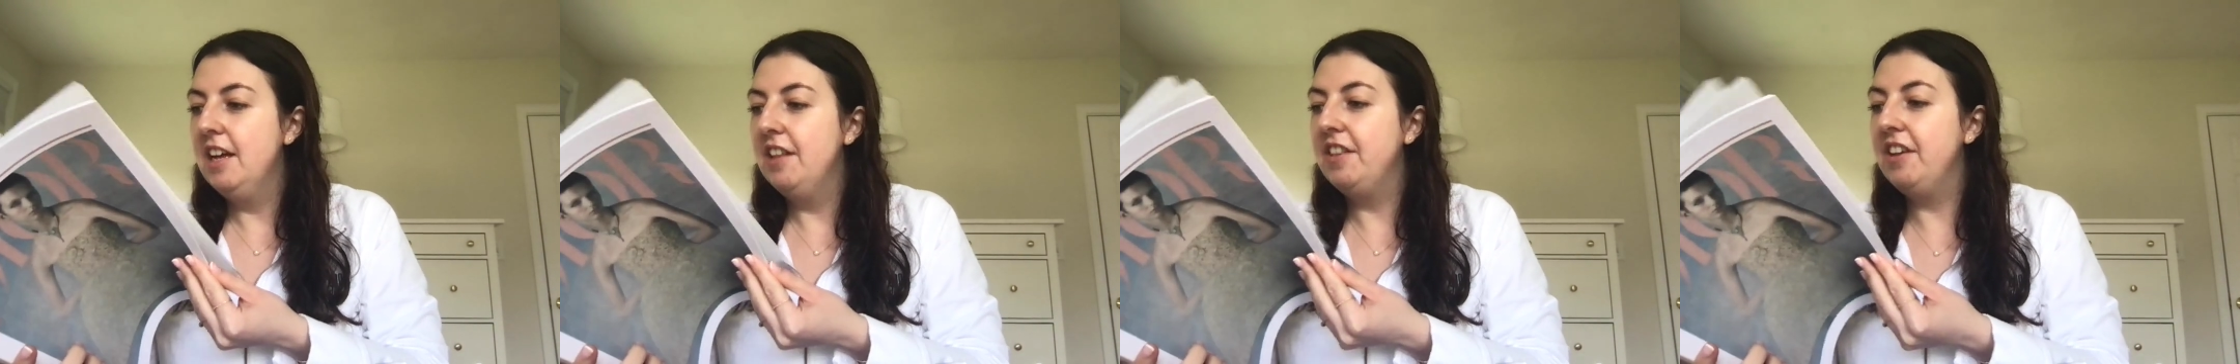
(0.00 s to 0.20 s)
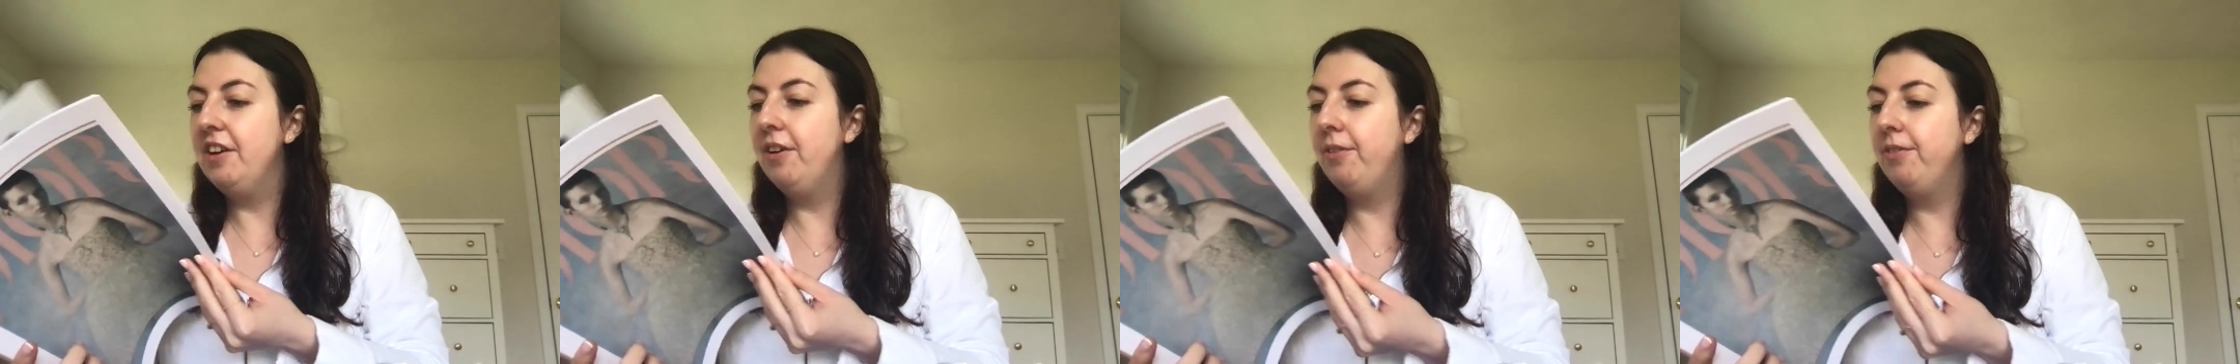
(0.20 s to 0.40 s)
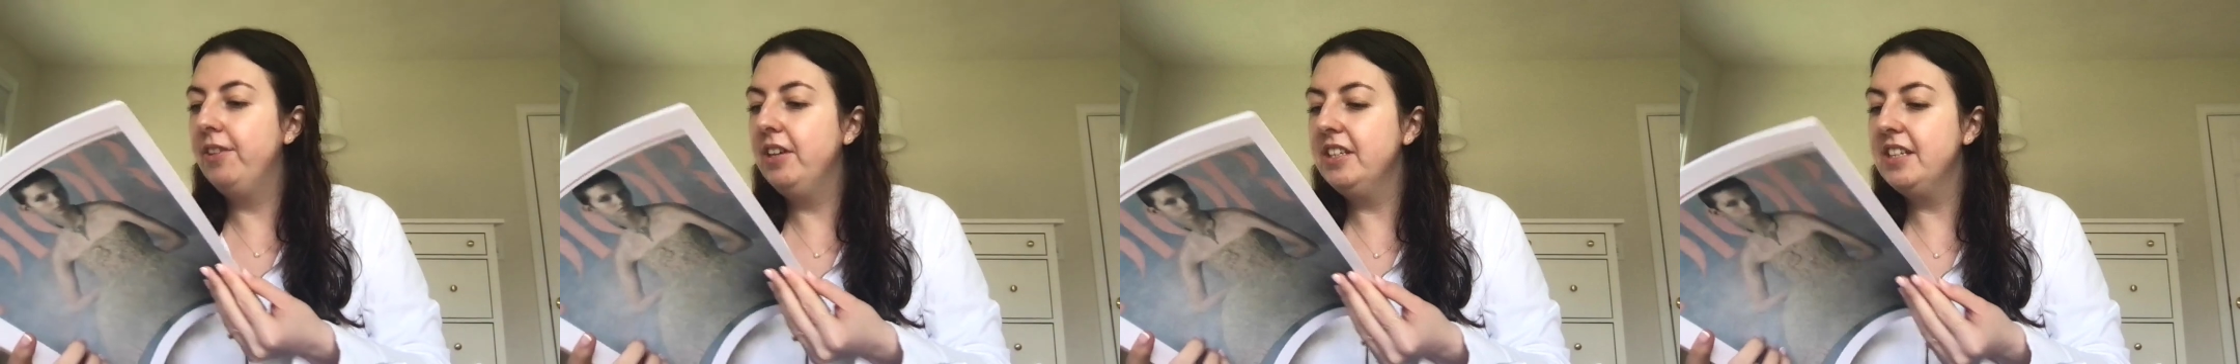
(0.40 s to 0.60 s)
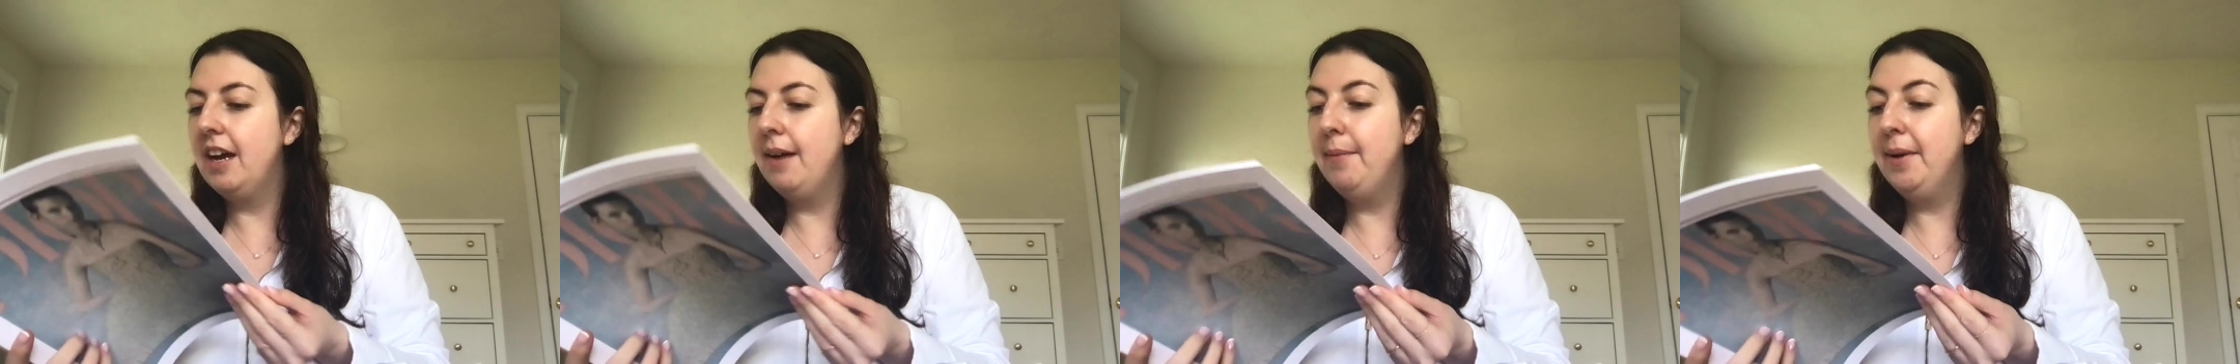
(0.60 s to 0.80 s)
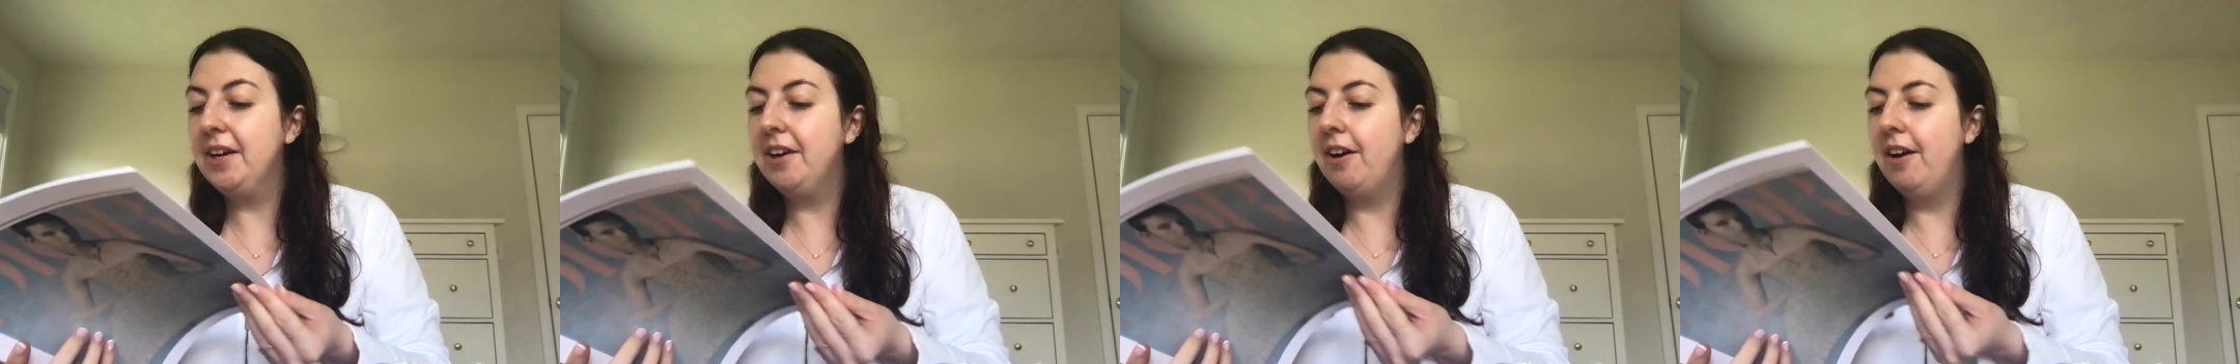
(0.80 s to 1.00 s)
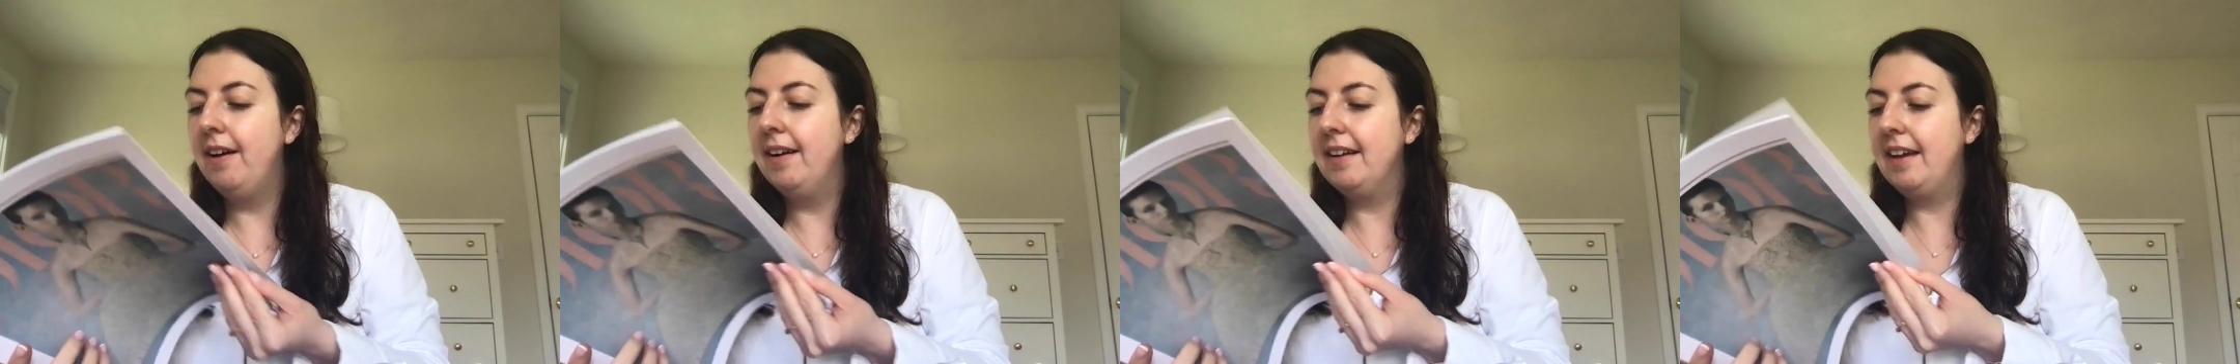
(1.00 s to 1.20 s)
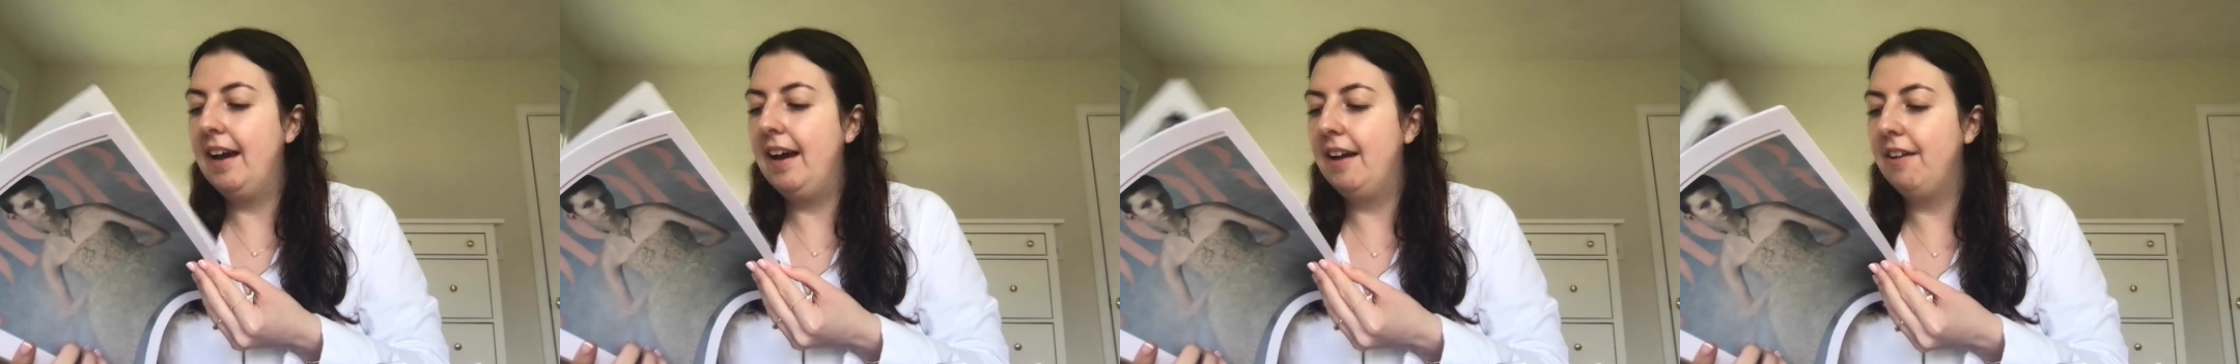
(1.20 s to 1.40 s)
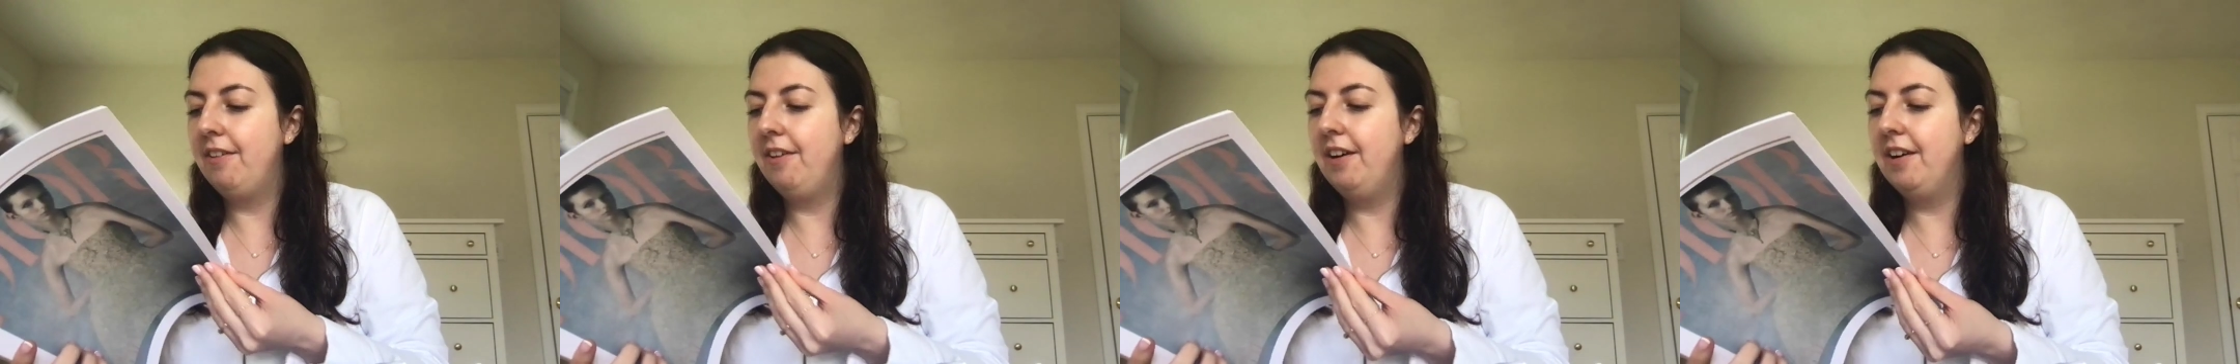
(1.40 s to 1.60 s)
The only time I got a
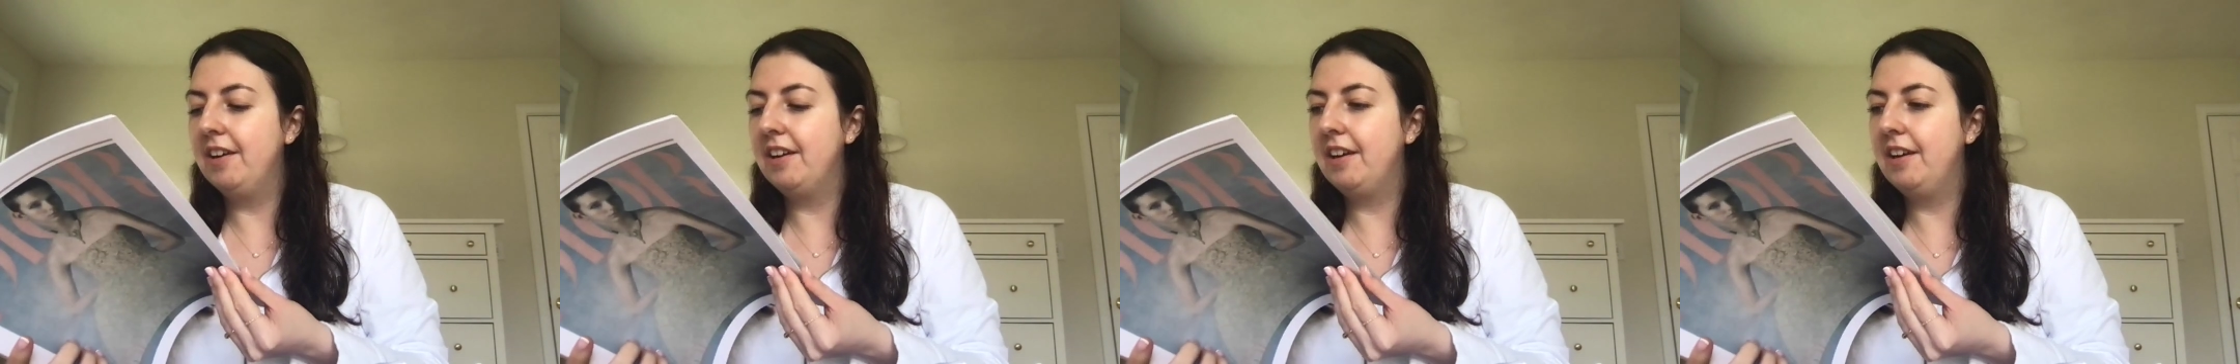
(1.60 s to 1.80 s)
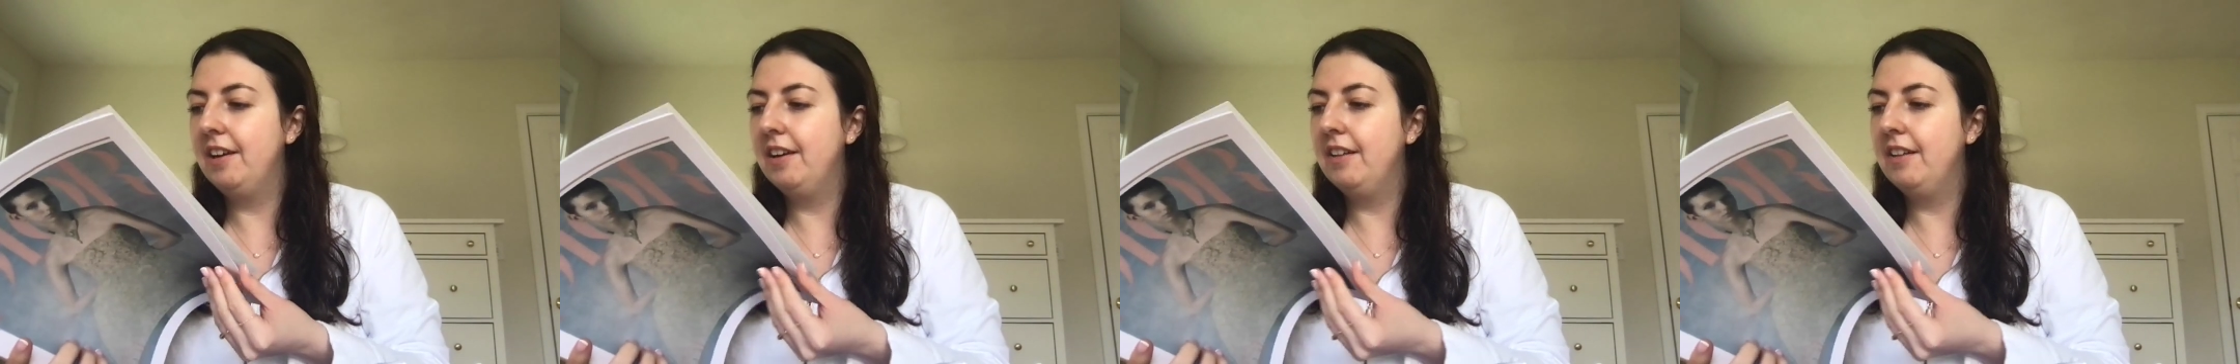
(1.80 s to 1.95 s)
catalog